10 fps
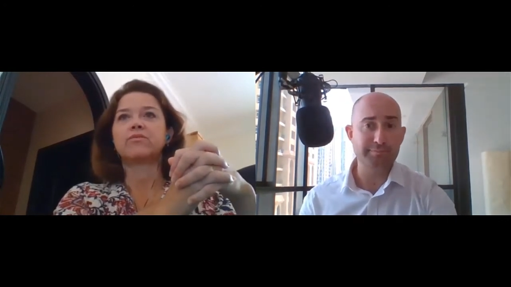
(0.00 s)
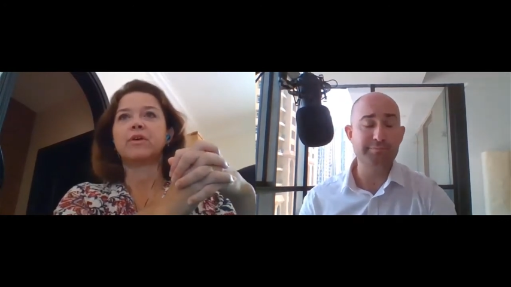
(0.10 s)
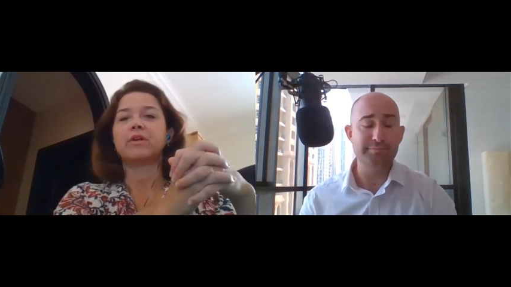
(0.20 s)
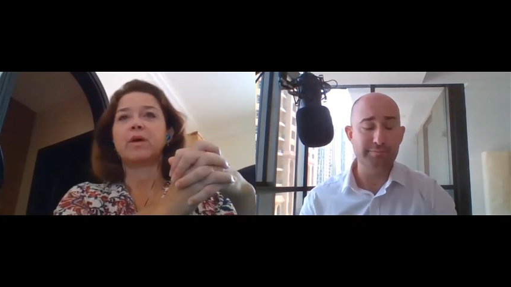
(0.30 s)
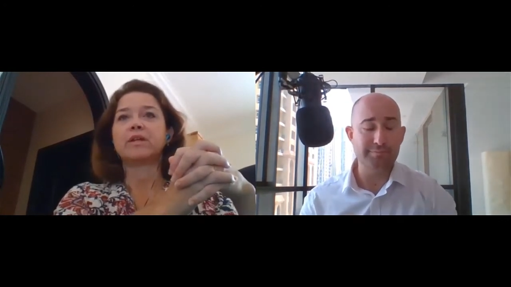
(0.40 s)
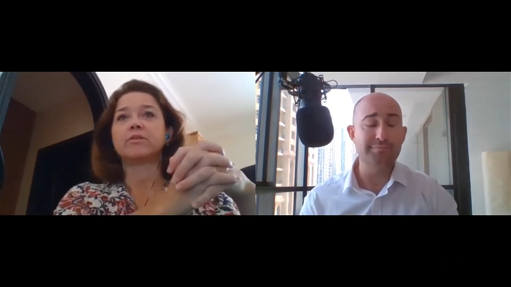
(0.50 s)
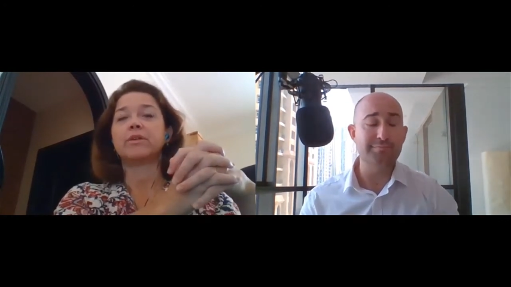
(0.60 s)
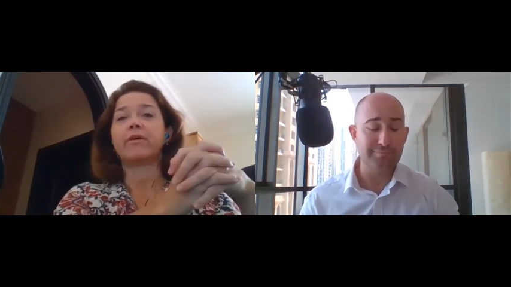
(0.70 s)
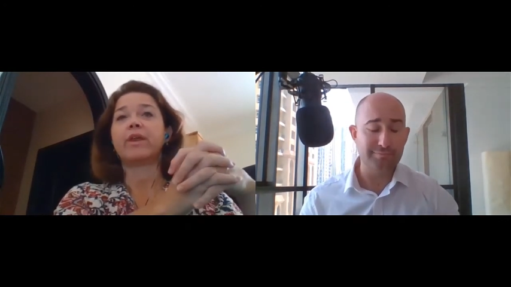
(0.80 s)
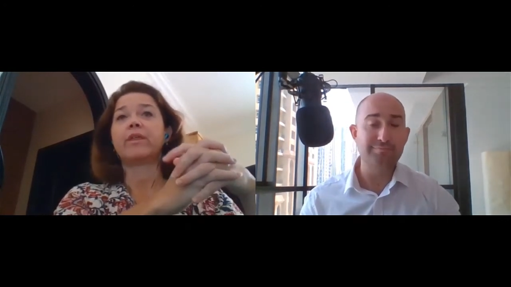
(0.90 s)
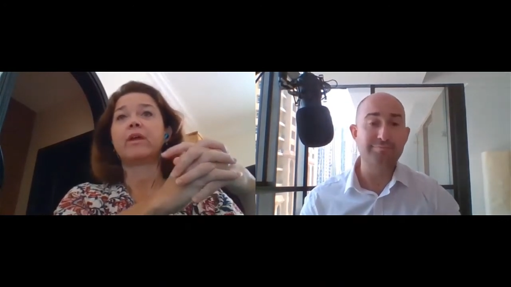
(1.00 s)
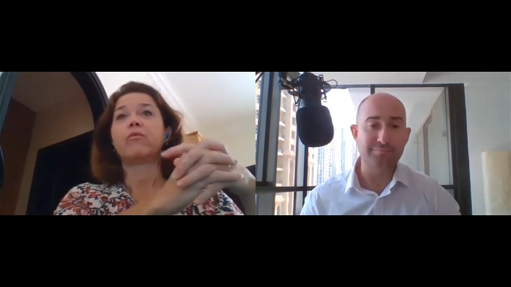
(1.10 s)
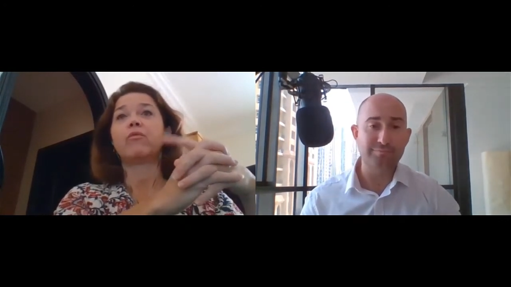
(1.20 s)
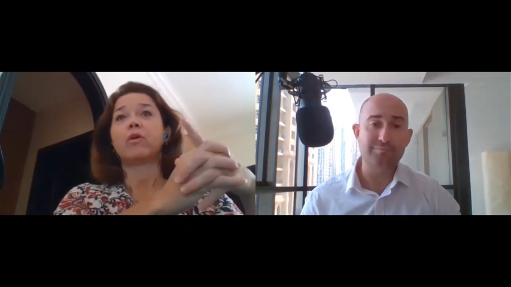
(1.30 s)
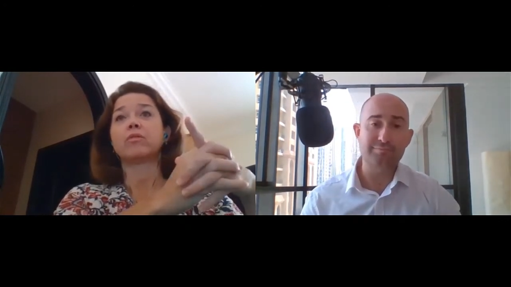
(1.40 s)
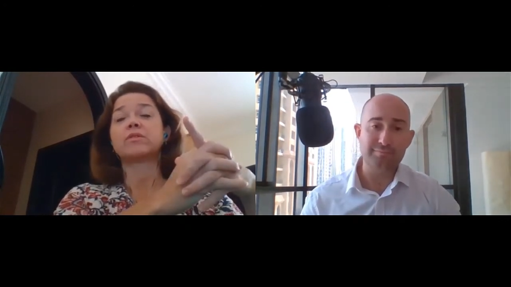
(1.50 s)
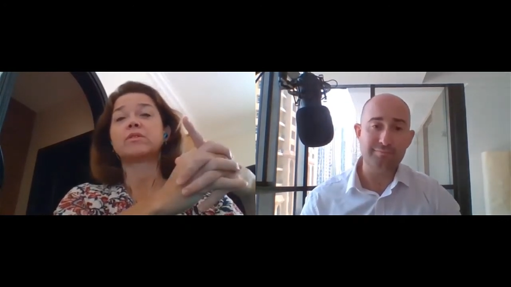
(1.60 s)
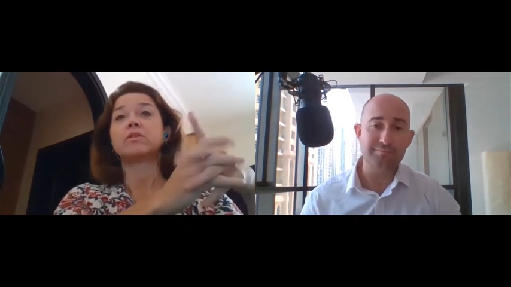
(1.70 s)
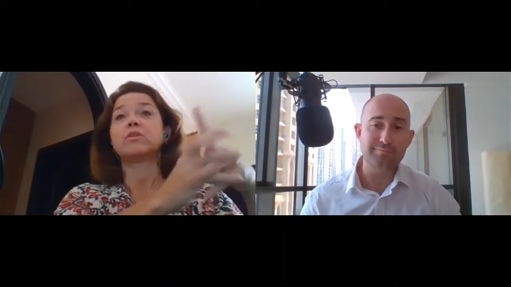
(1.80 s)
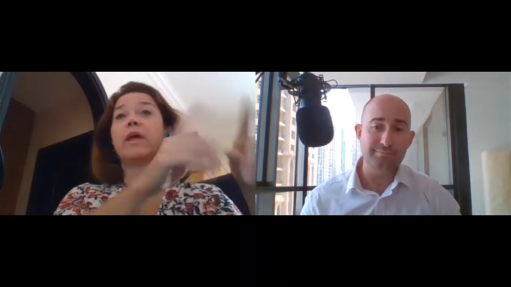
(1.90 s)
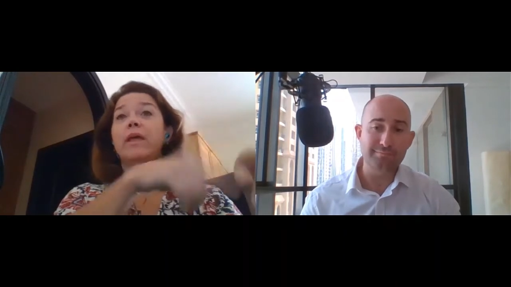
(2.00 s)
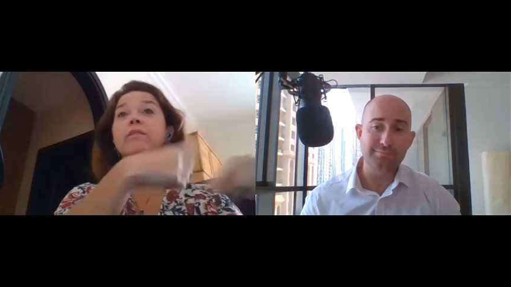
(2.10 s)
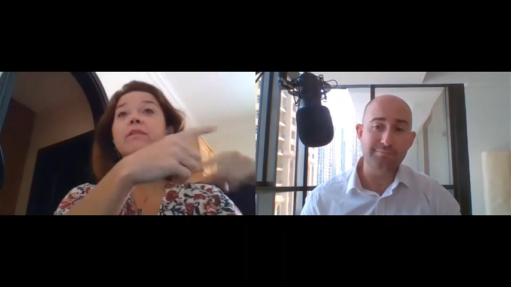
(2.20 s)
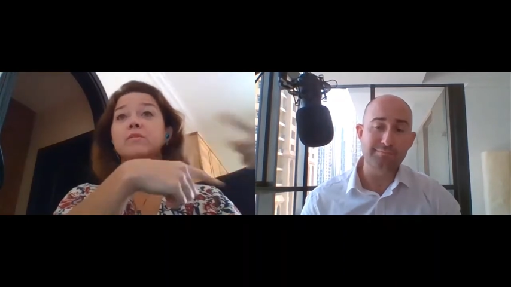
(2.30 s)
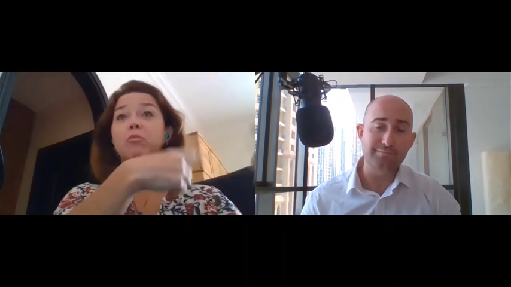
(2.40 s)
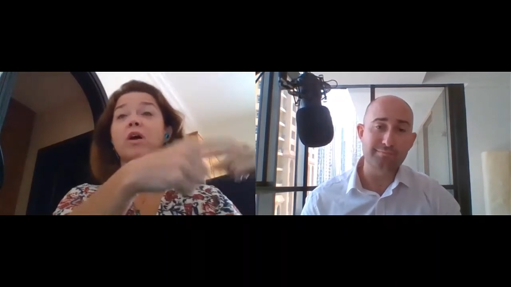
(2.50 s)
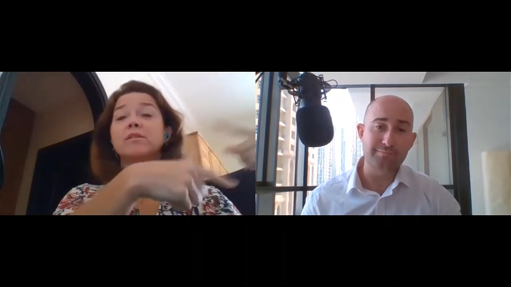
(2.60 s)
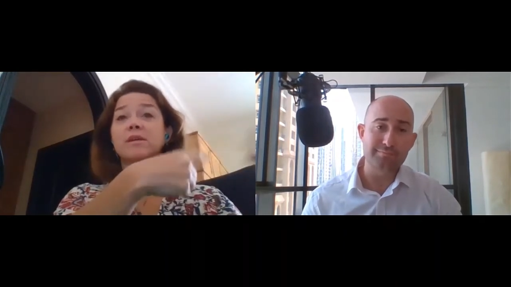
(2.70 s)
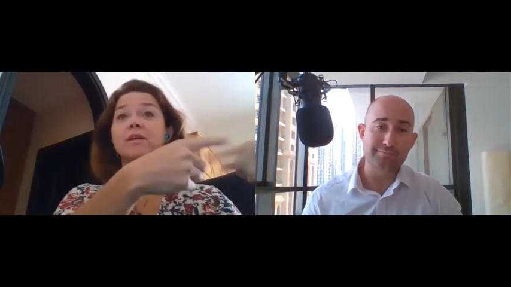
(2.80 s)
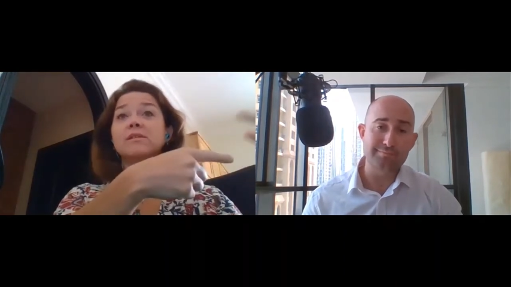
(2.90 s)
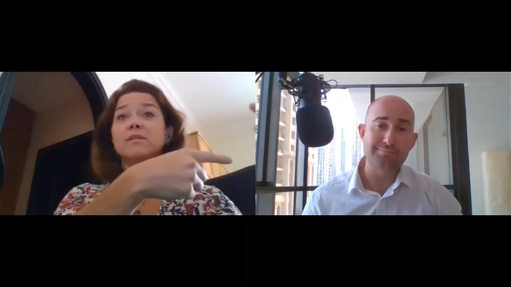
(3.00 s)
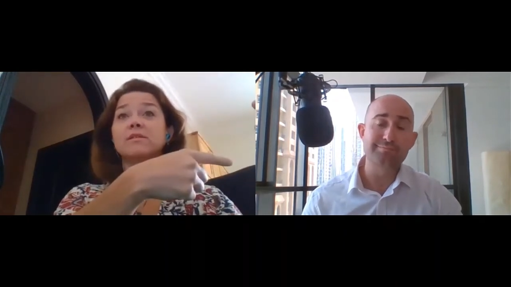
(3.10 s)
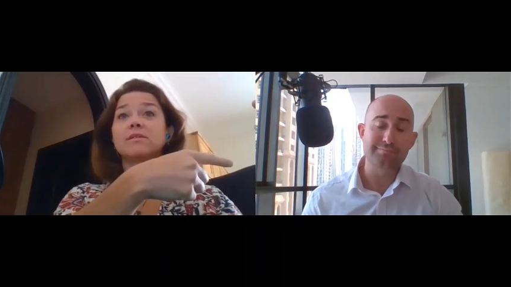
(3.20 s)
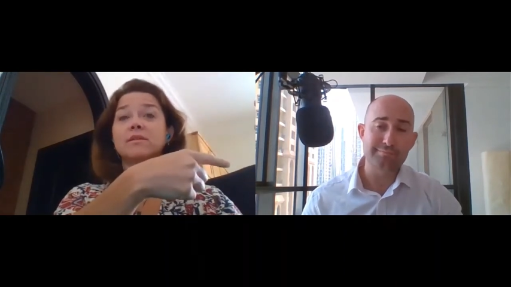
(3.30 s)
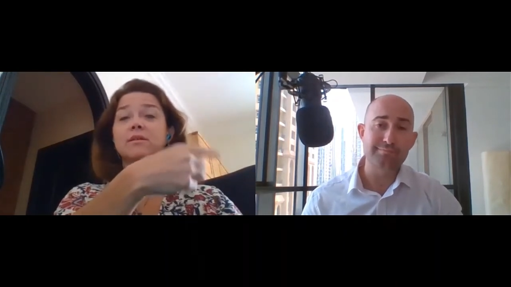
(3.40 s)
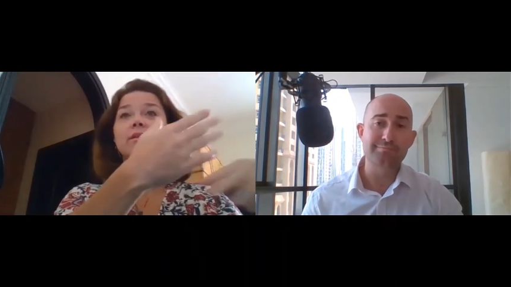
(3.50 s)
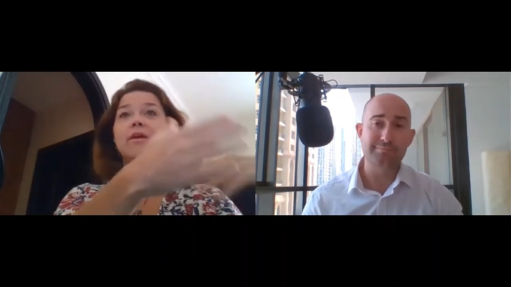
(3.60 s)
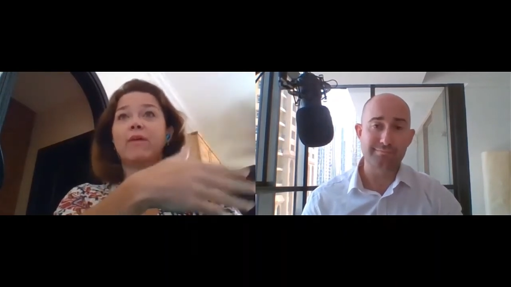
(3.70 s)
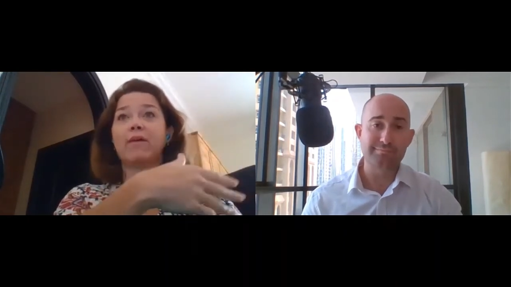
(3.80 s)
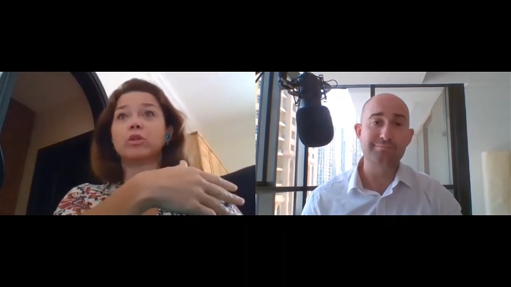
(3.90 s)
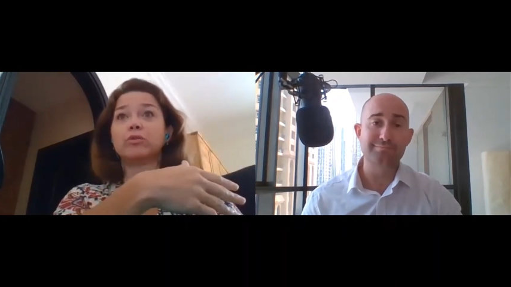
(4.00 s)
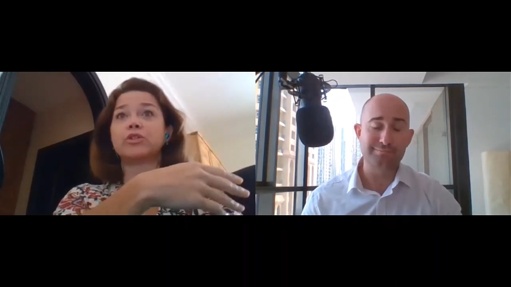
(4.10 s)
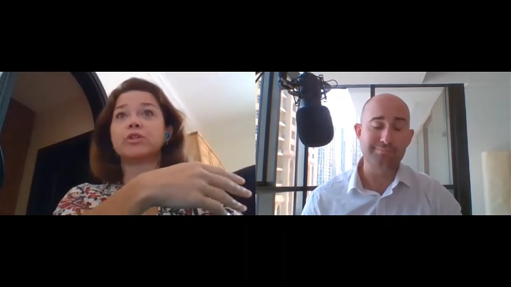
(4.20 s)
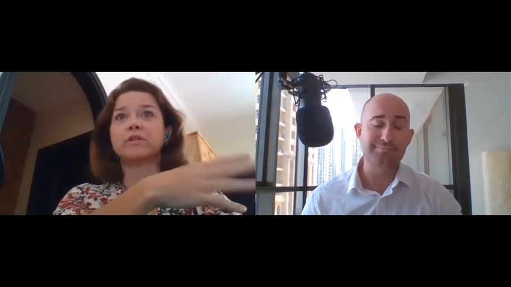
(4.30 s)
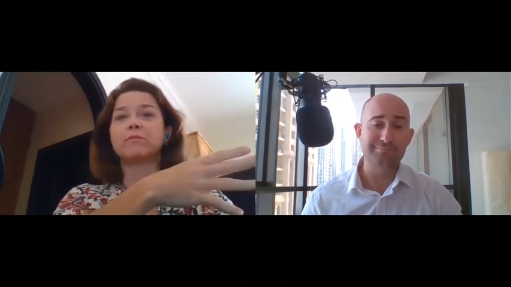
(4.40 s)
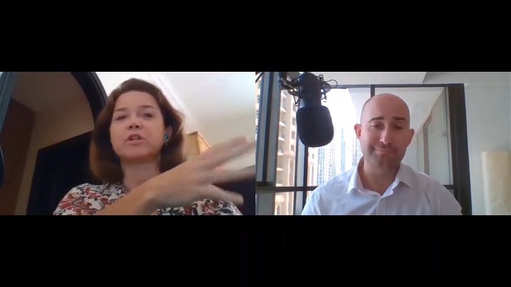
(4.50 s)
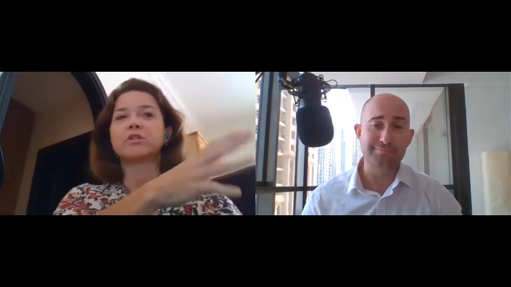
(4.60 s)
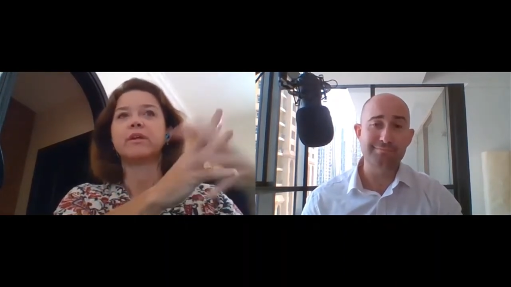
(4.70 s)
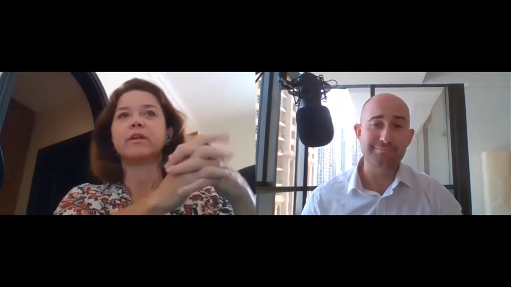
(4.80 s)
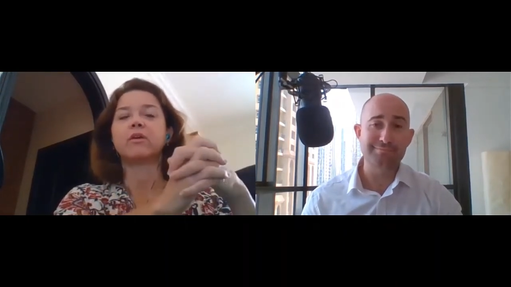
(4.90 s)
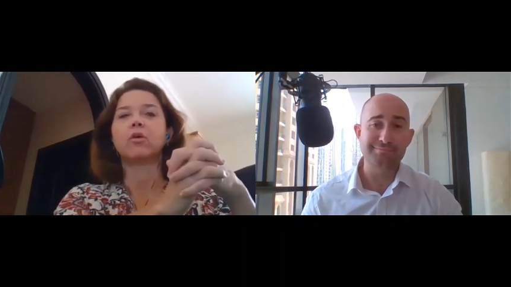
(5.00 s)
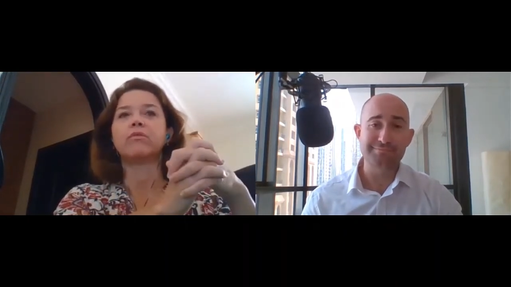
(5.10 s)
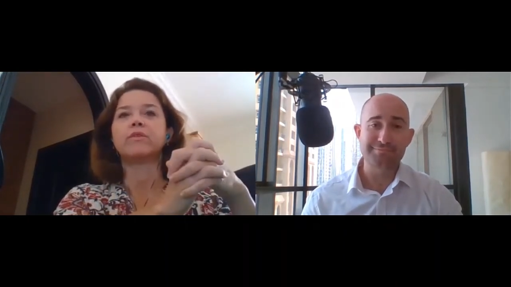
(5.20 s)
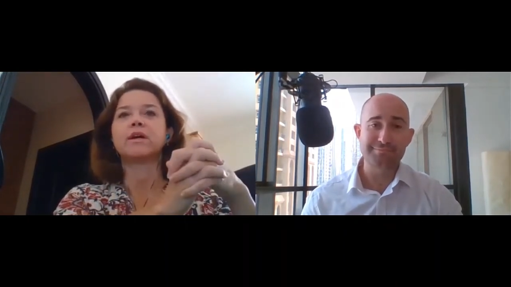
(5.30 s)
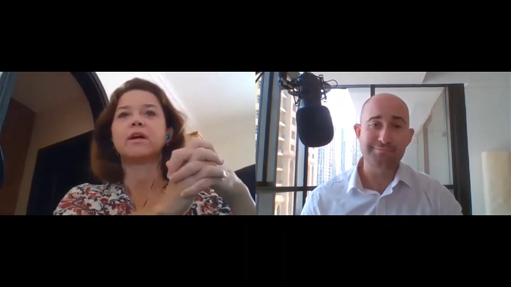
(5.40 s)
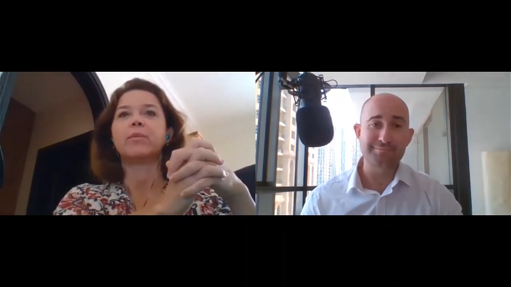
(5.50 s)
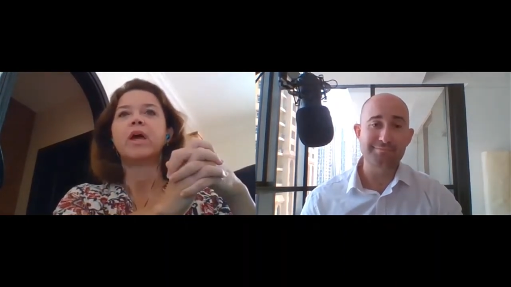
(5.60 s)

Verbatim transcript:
Speaker 1: fundamental. Now, I think first in this process, this evolution, especially in the COVID time,